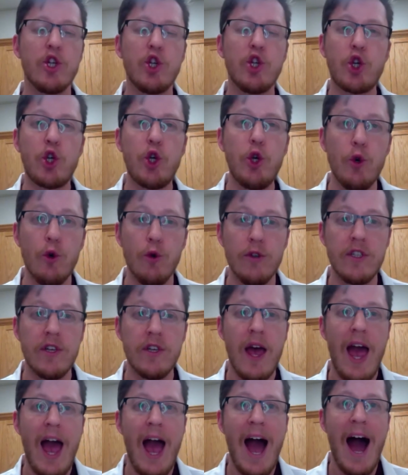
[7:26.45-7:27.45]
choose
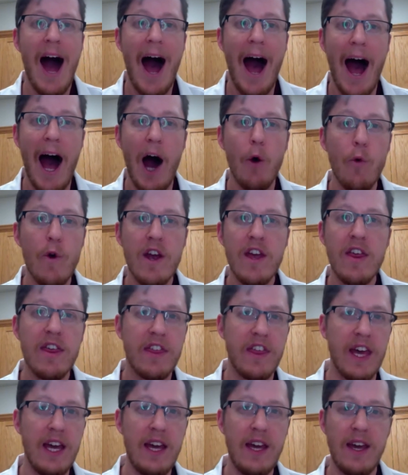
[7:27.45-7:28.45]
how we
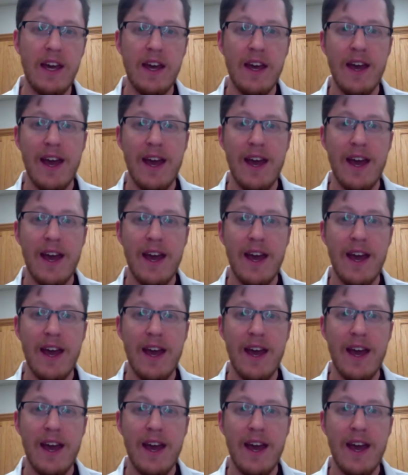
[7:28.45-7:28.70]
think